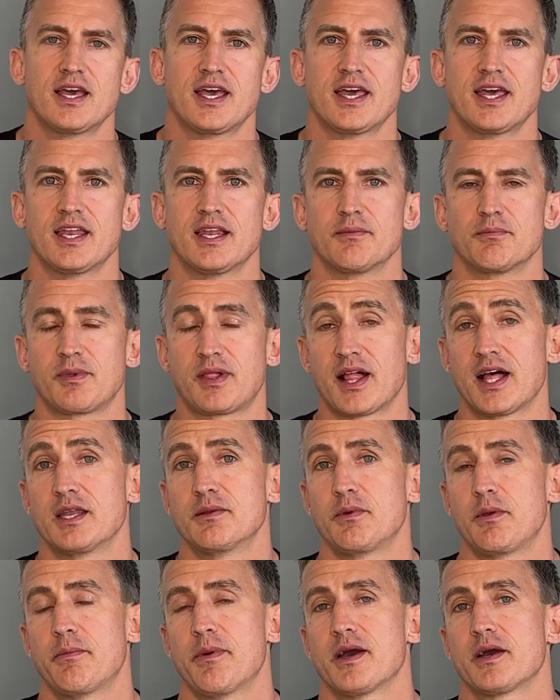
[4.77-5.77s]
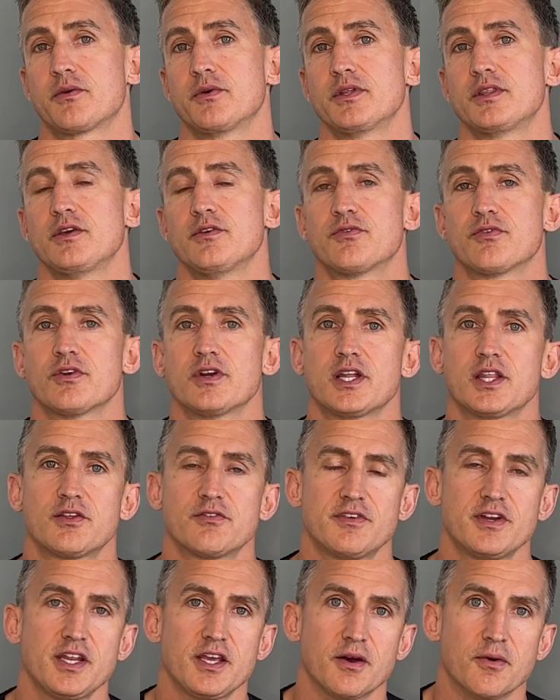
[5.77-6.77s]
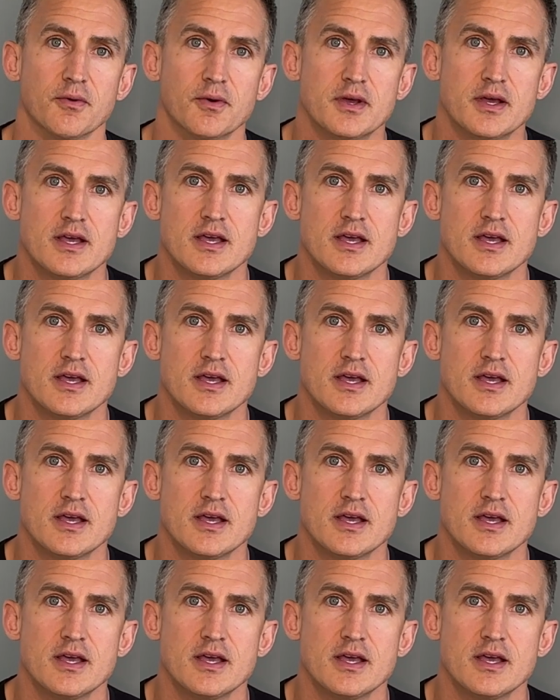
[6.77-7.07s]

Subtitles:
and I'm glad to be back with you for another video.